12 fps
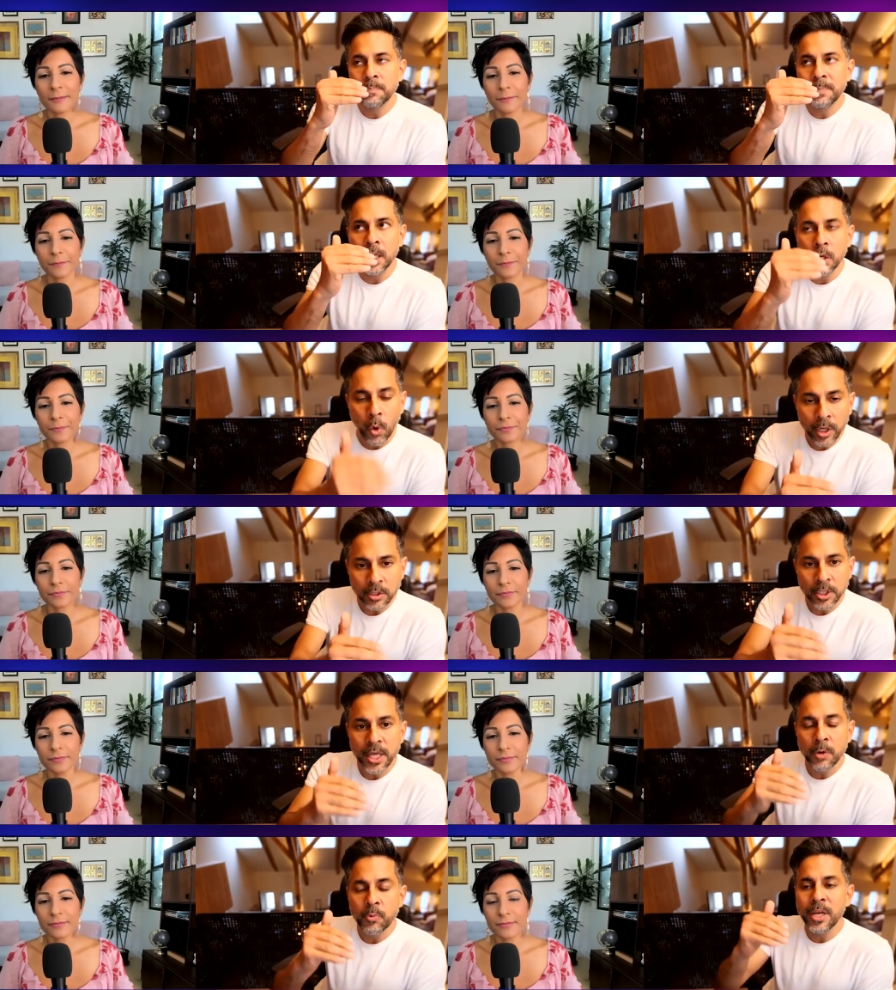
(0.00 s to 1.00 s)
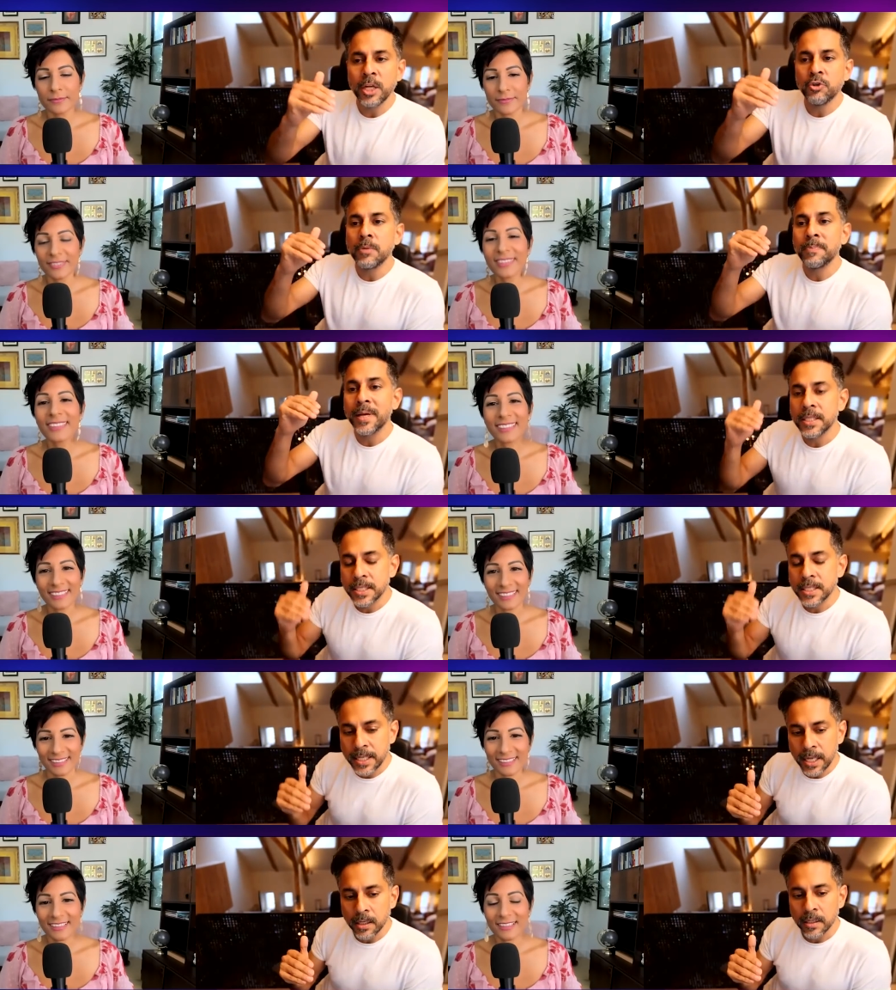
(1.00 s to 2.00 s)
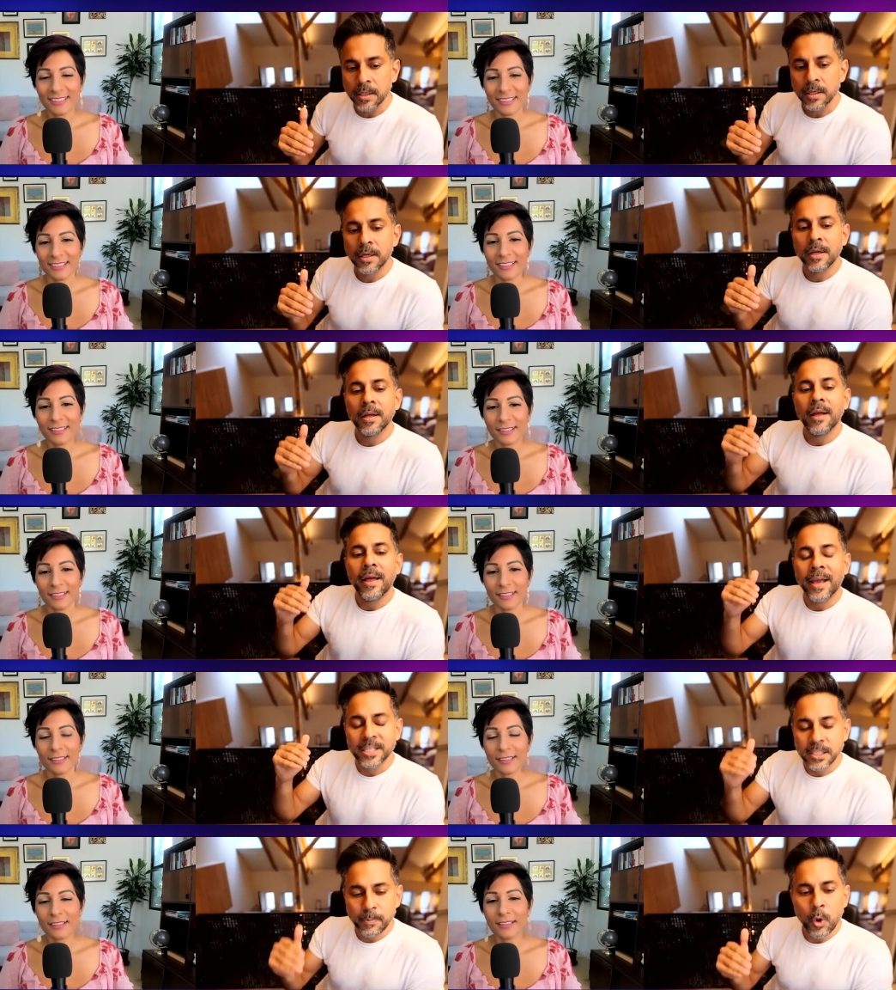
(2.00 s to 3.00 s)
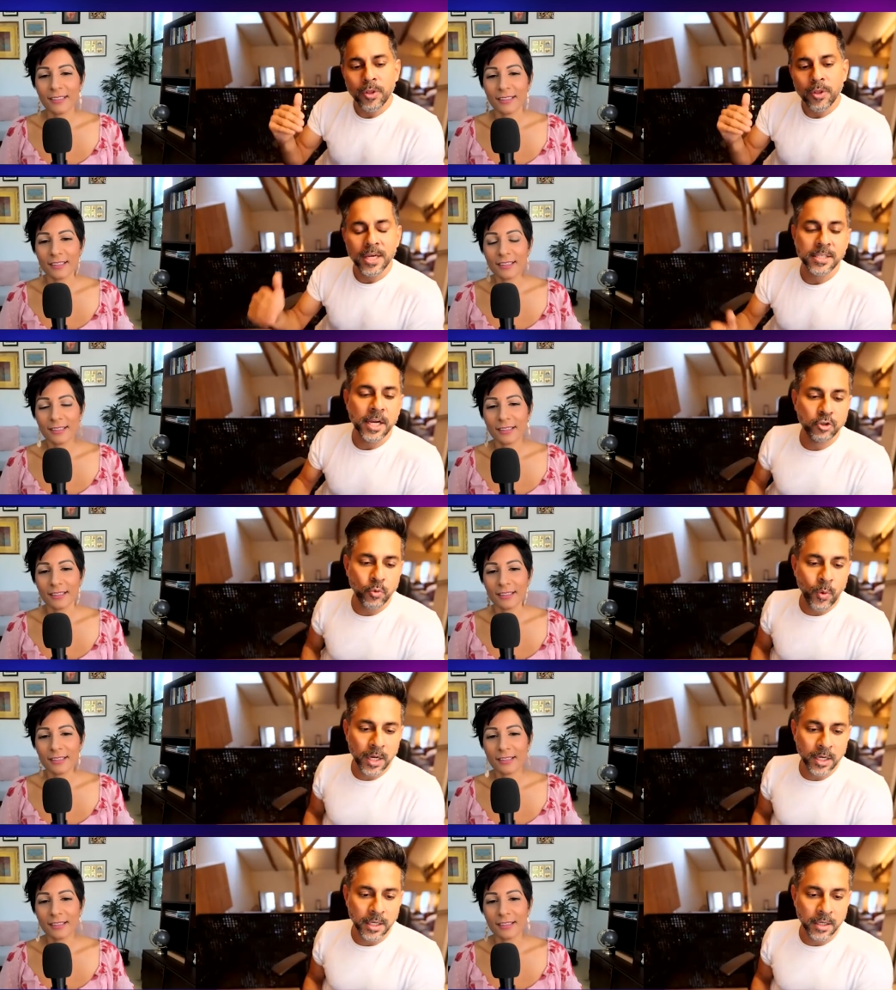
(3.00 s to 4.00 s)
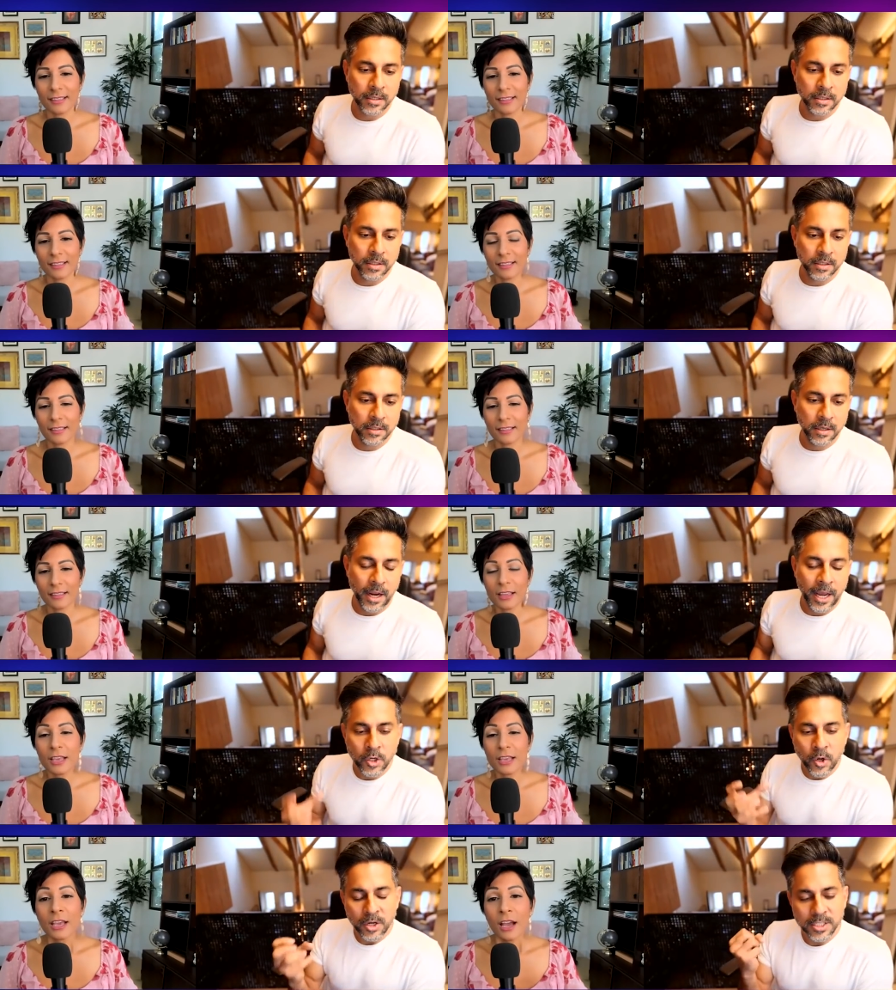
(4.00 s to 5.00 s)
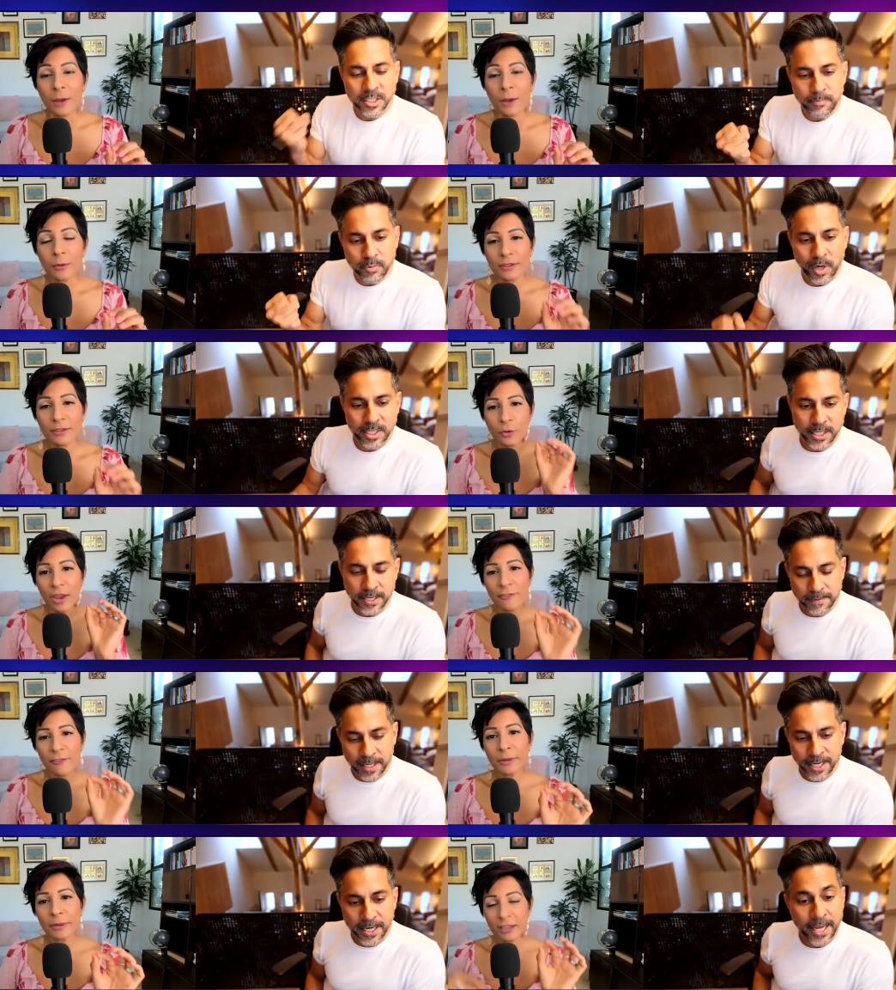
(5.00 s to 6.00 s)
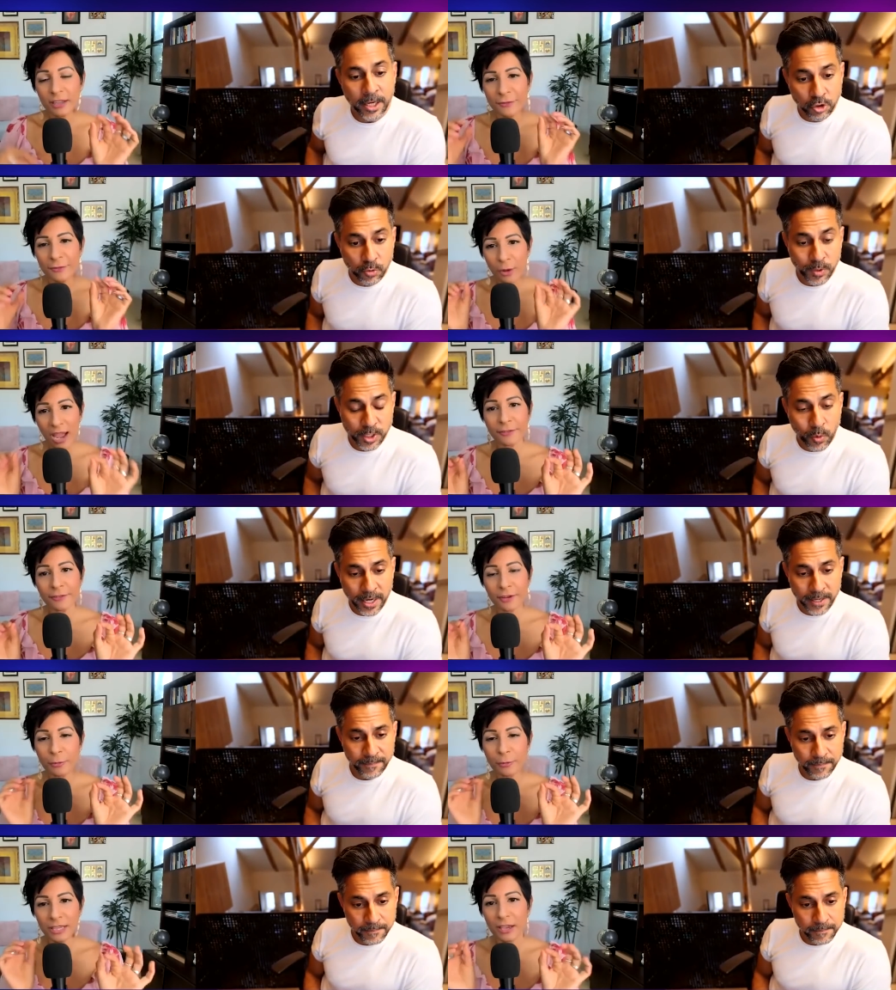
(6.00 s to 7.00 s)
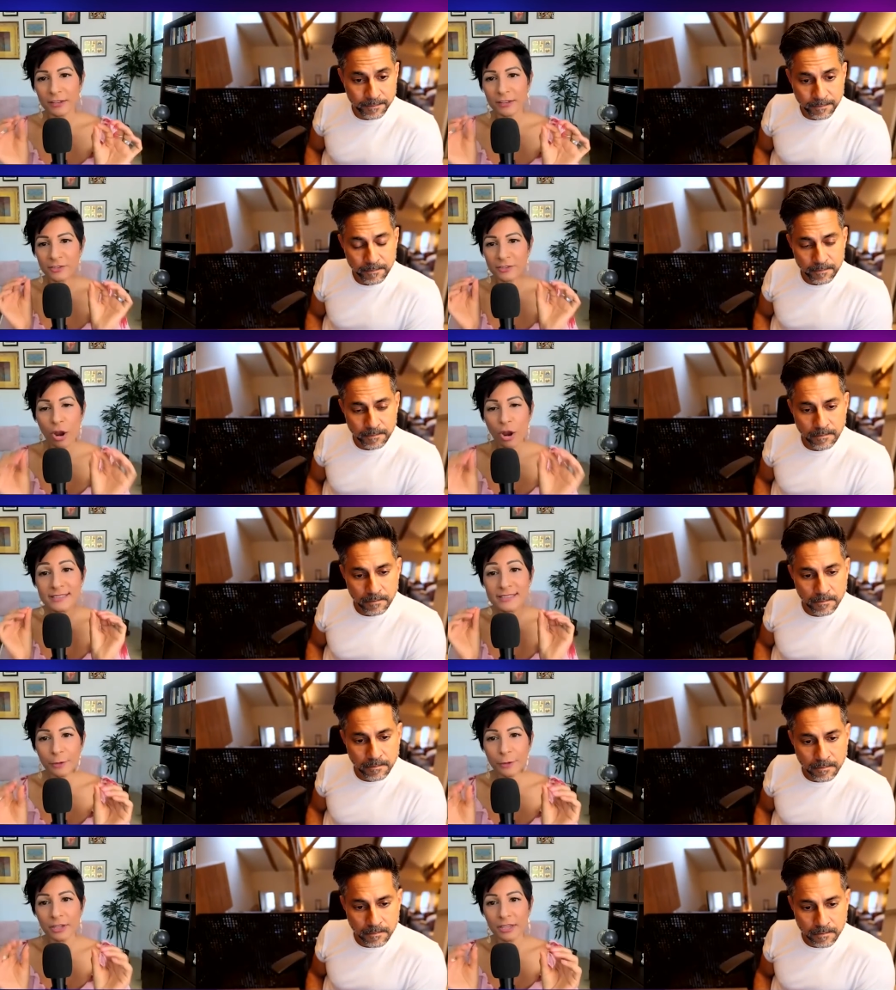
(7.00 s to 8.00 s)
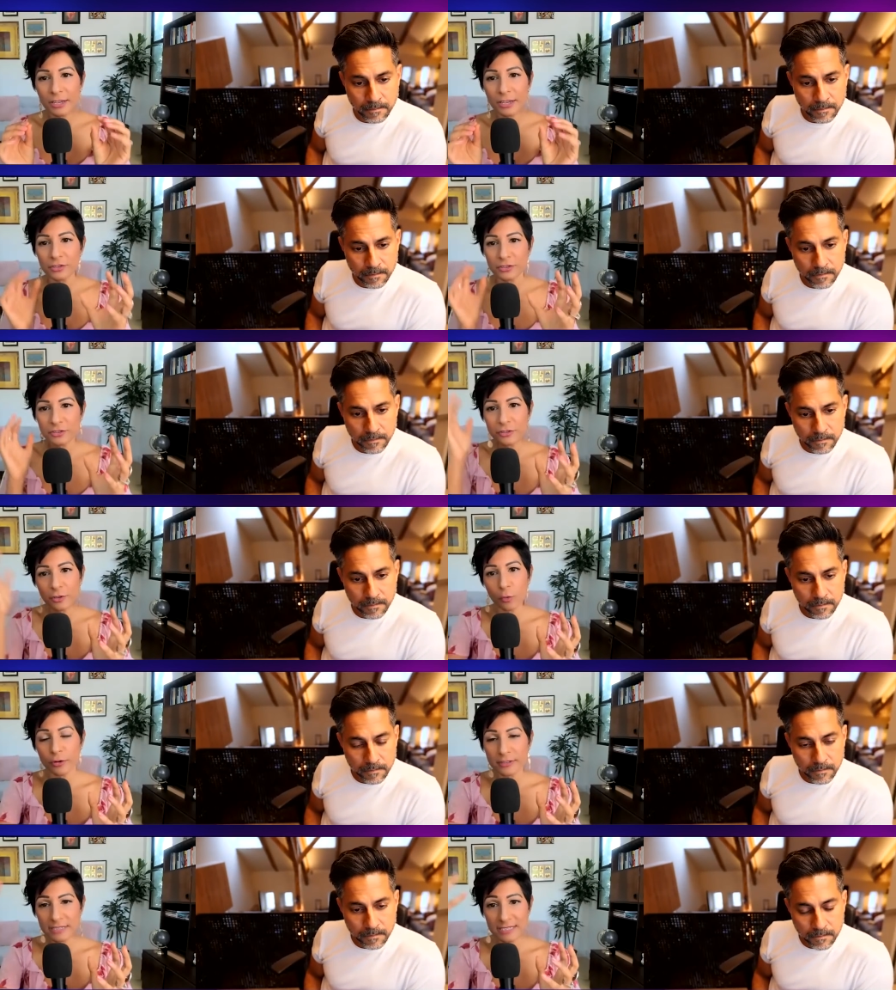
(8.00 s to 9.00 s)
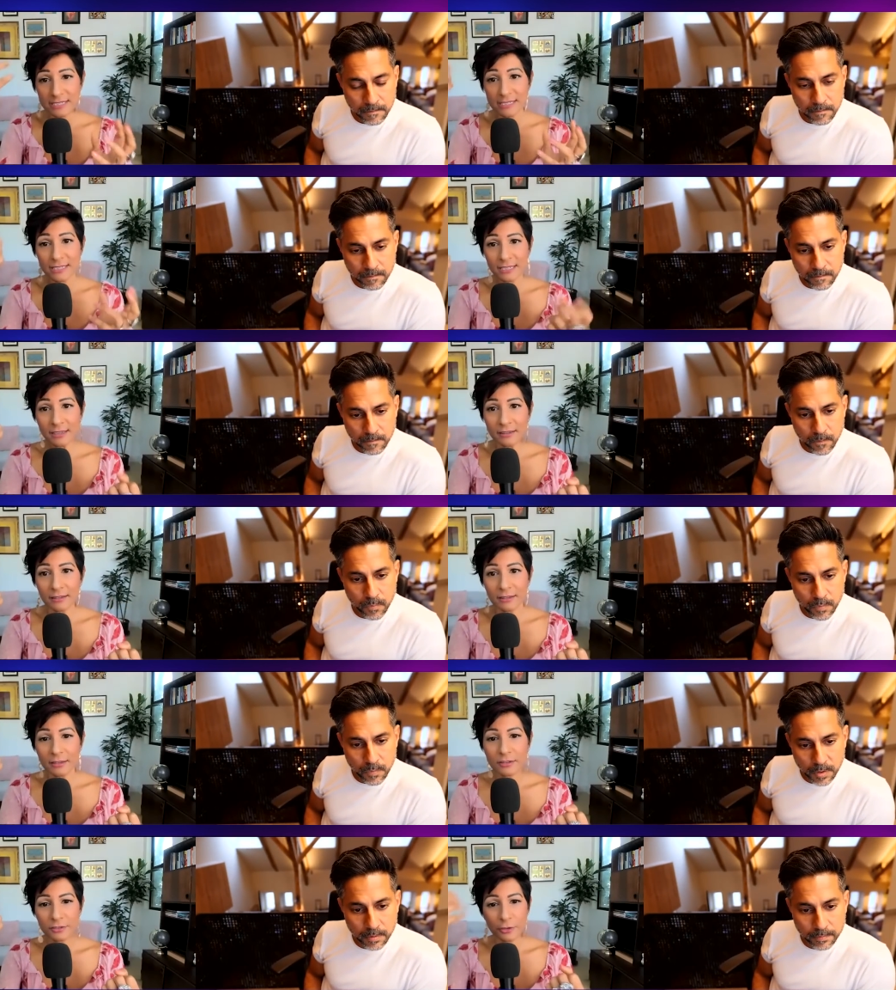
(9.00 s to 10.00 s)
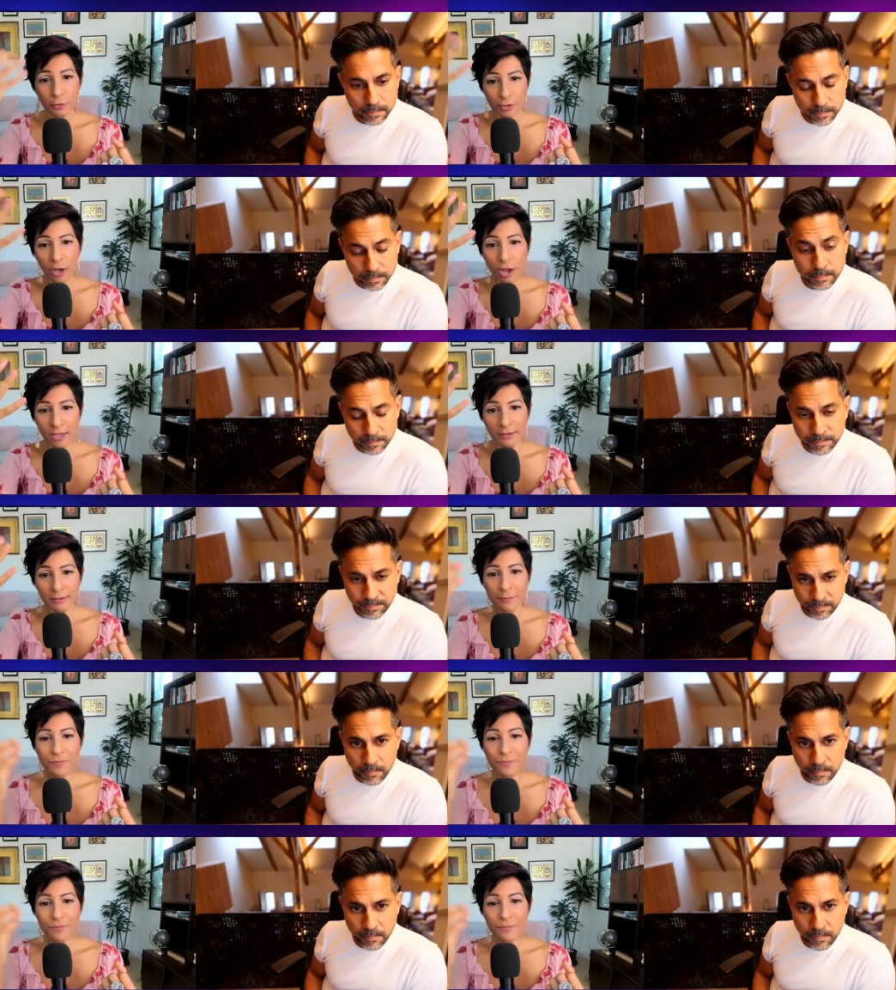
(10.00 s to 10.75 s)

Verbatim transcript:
Speaker 1: be loyal to their religion but still explore their sexuality and not
Speaker 2: suppress? So everybody, if you have a strong sacred connection to your deity, to your God,